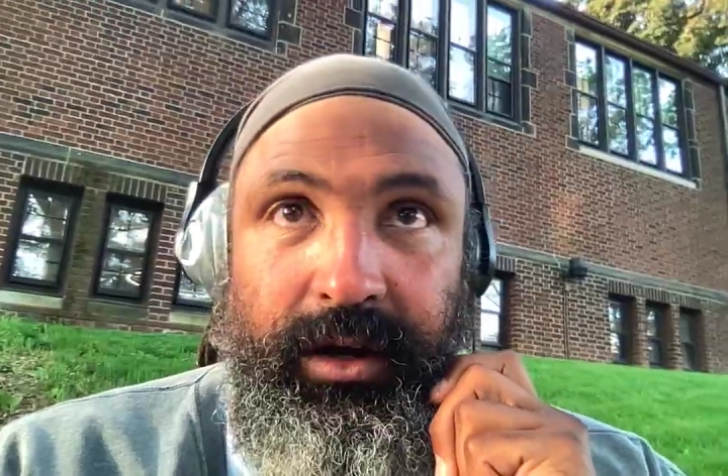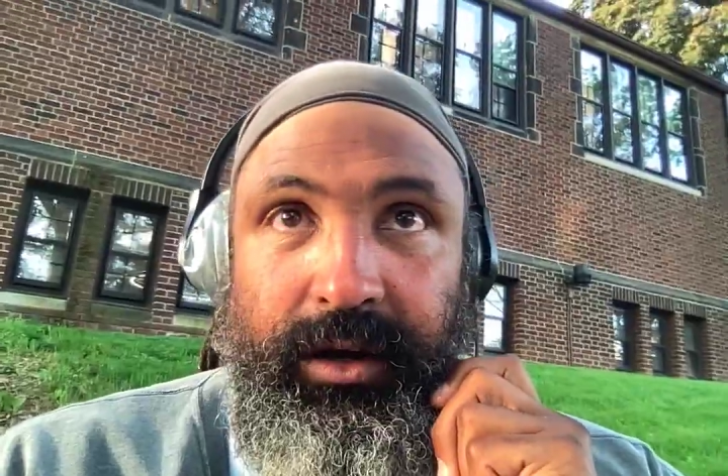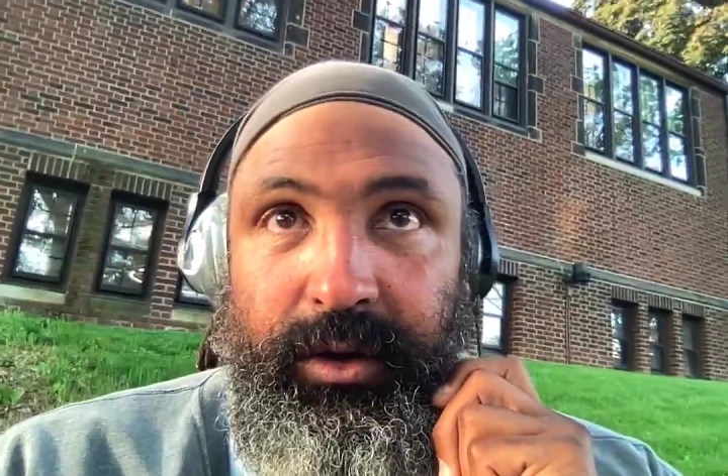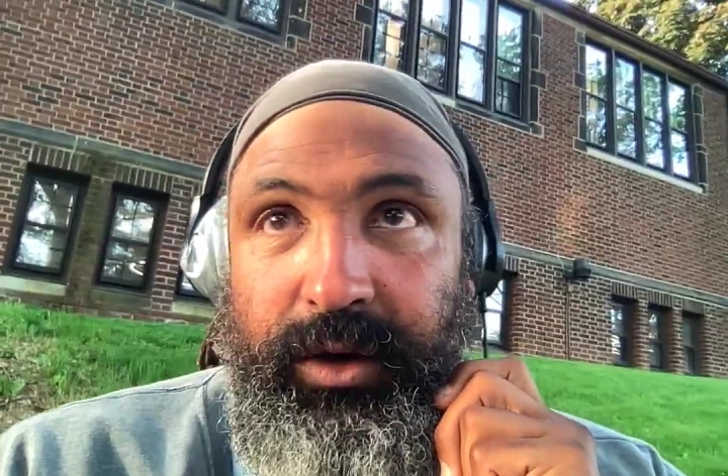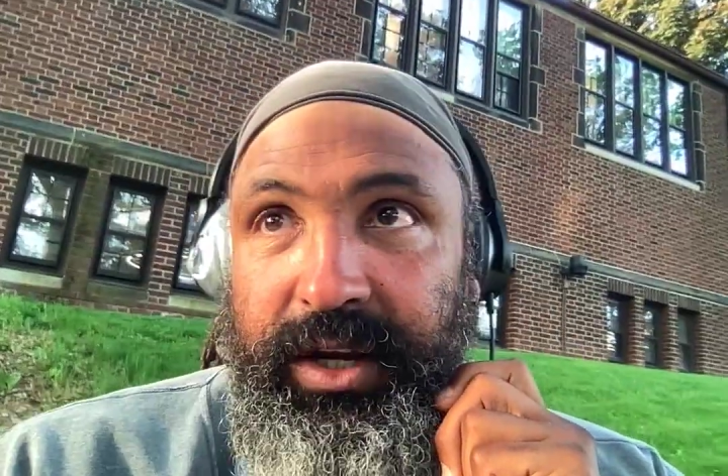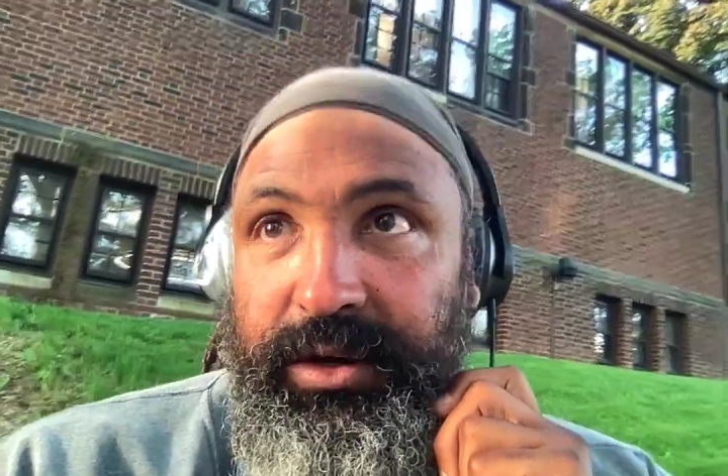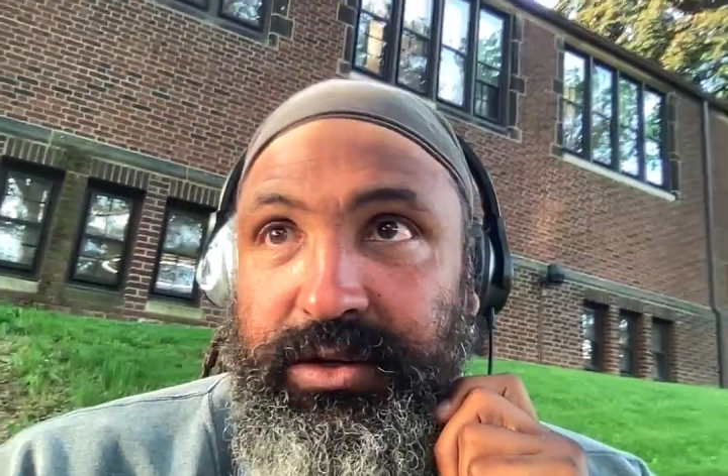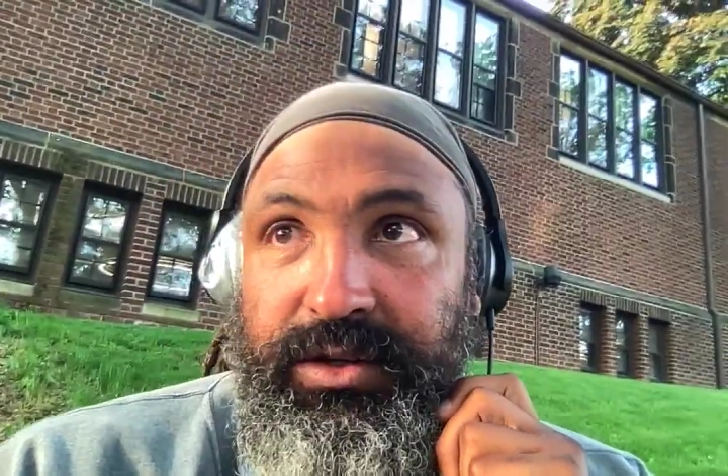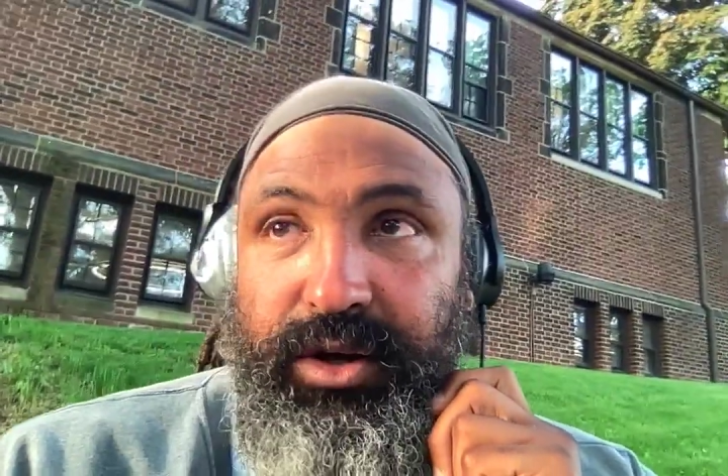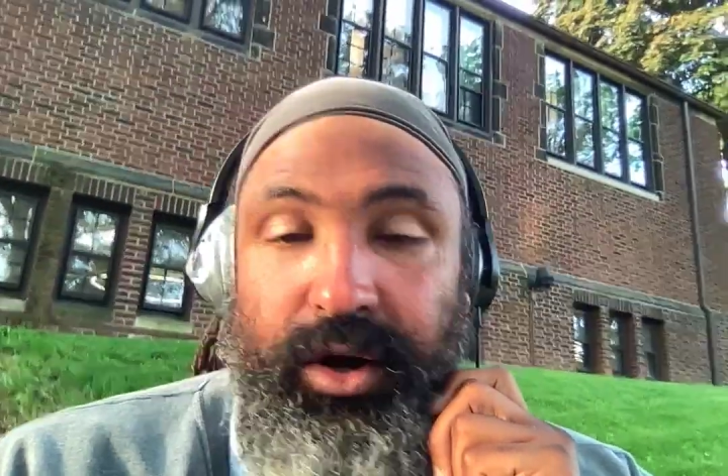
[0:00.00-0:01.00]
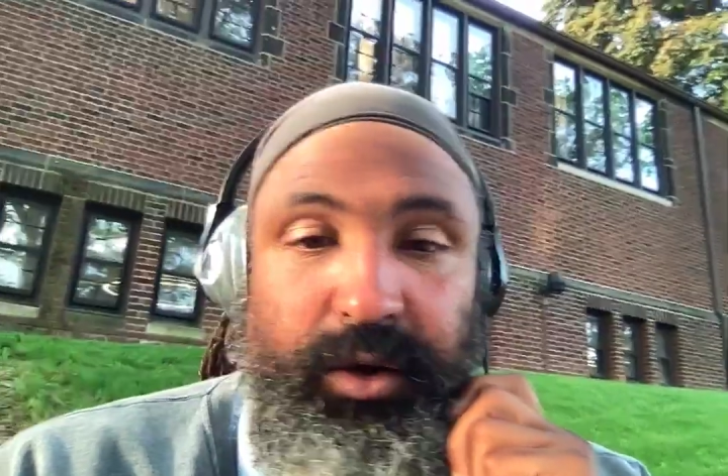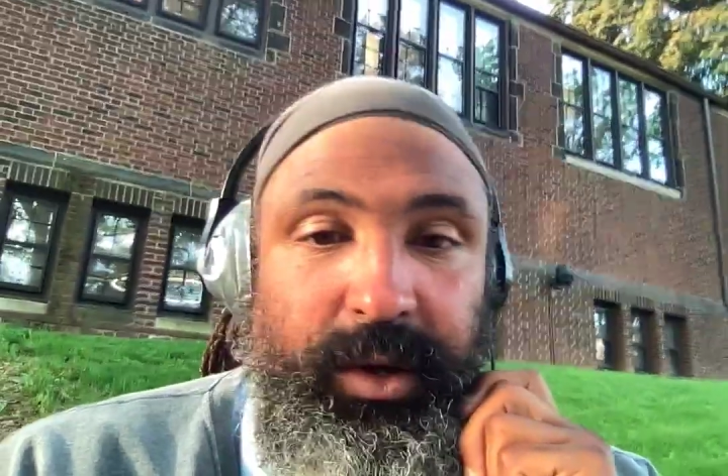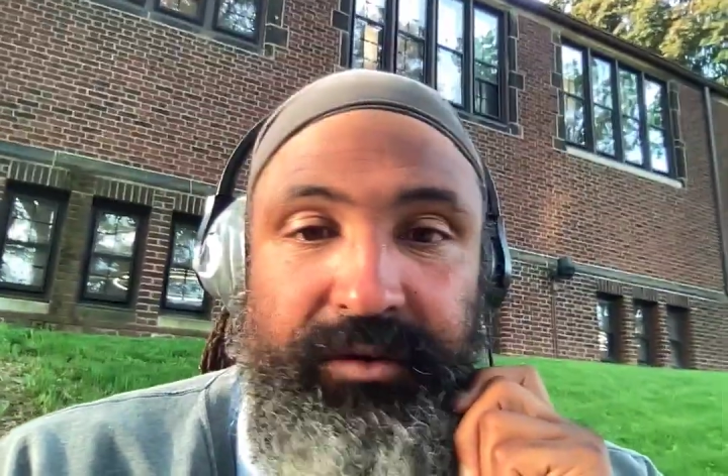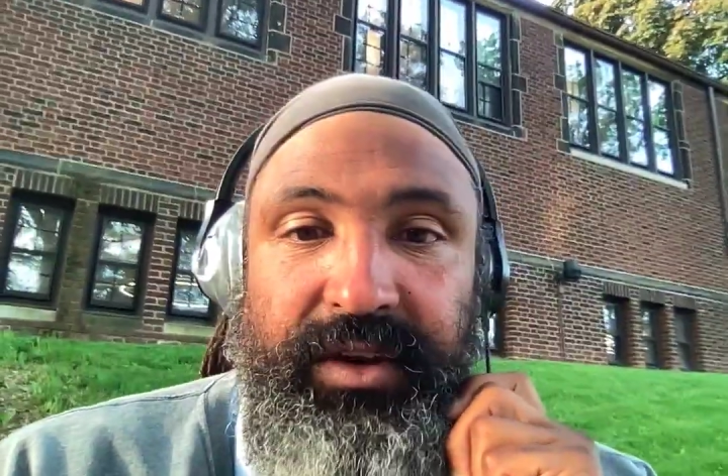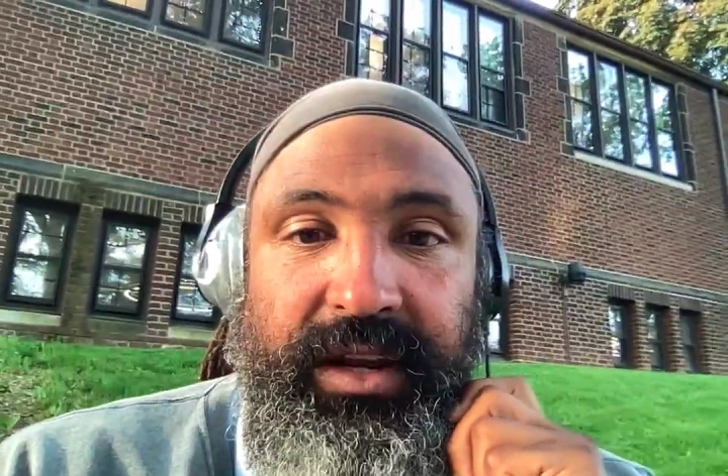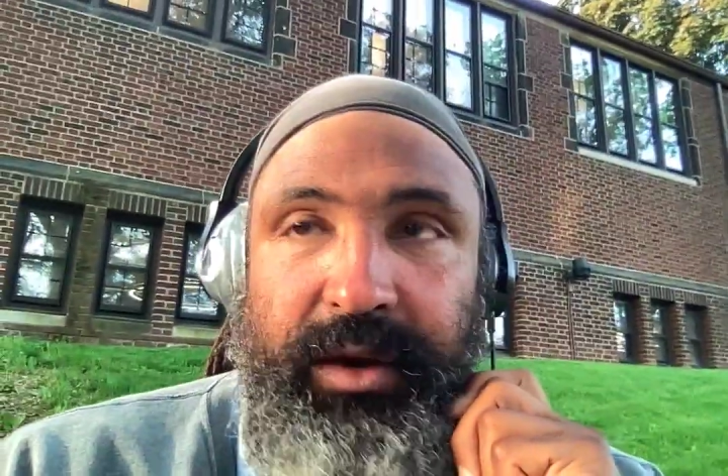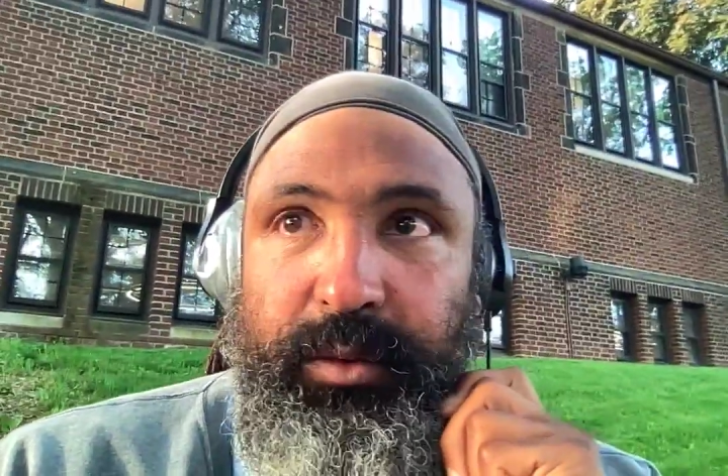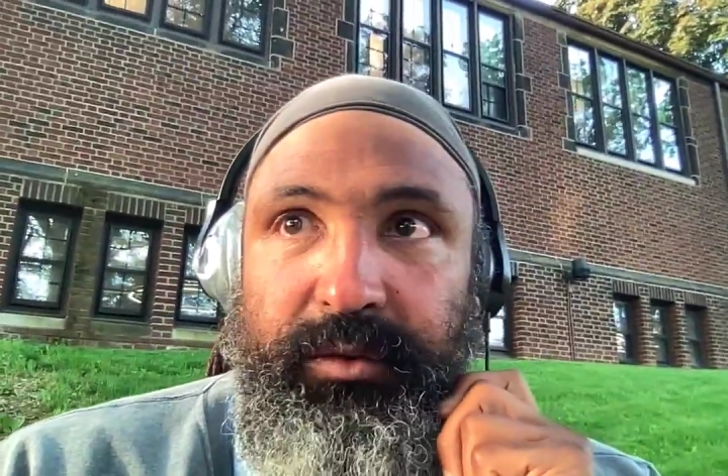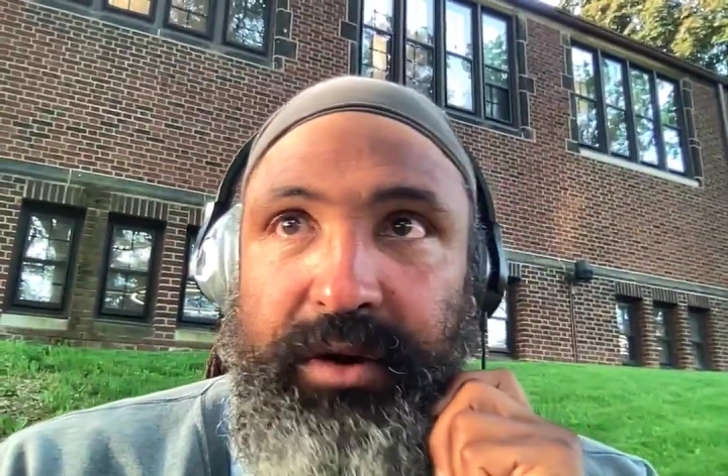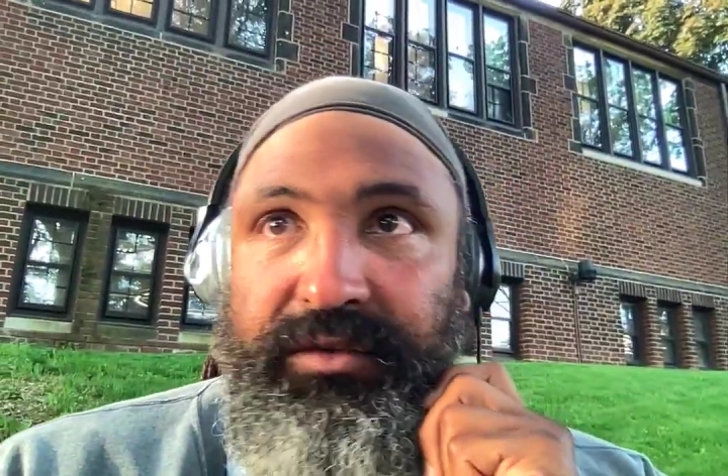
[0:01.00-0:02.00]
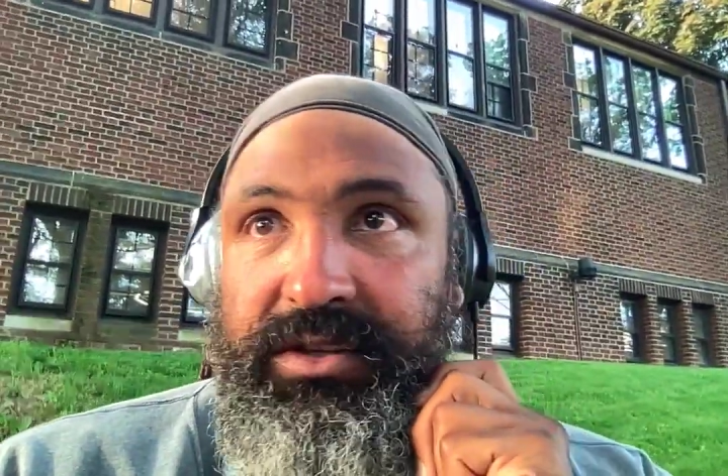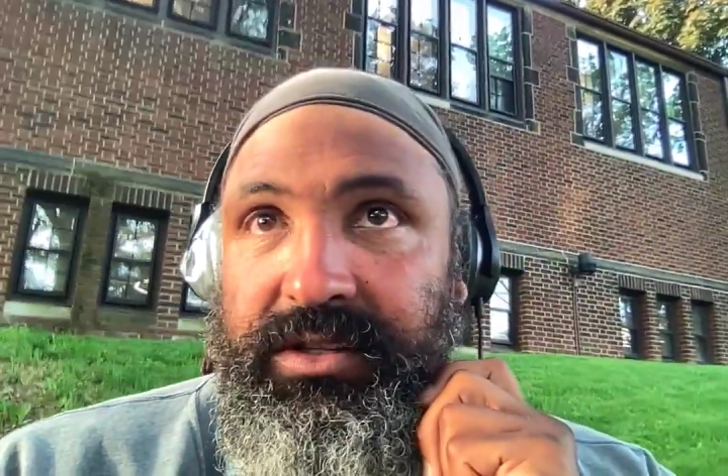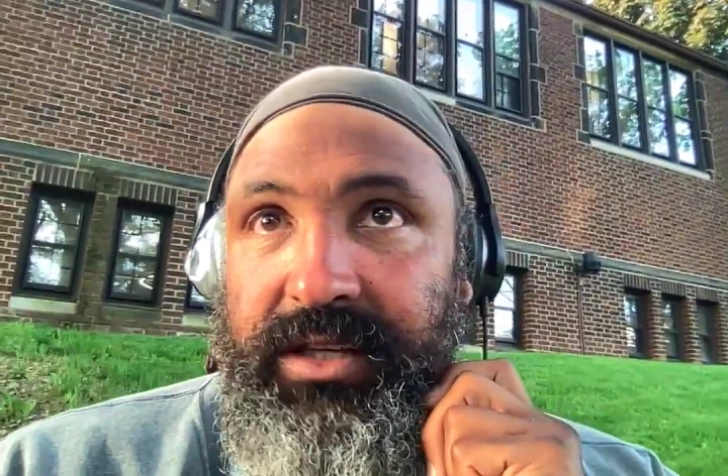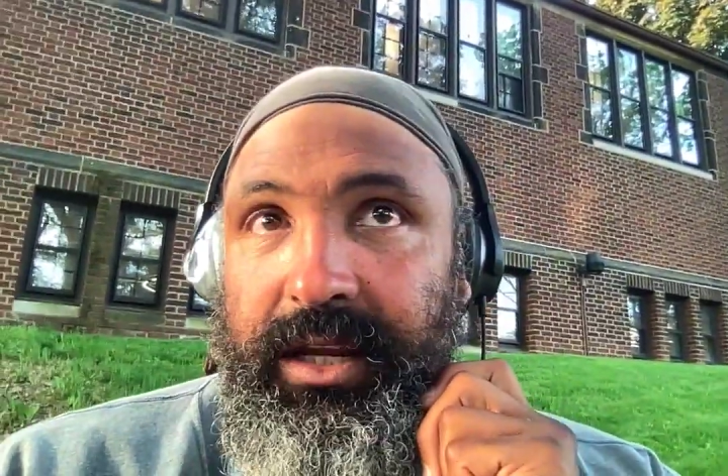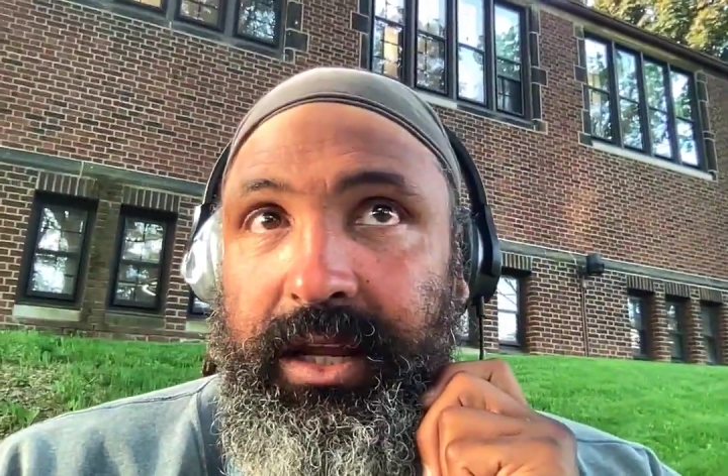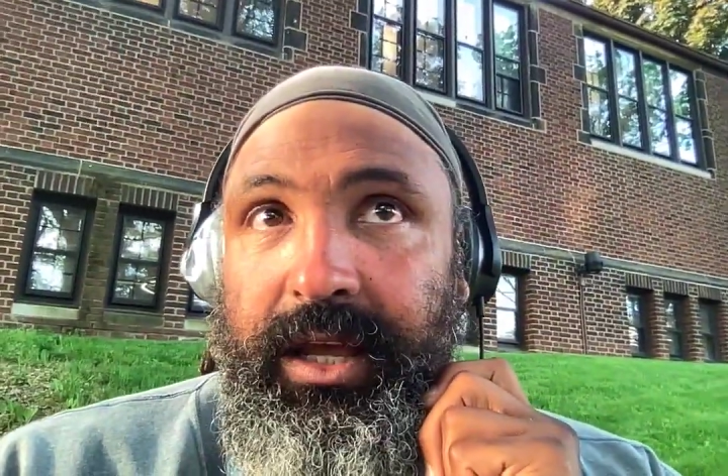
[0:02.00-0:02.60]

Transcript: or hears a talk or whatever and references it.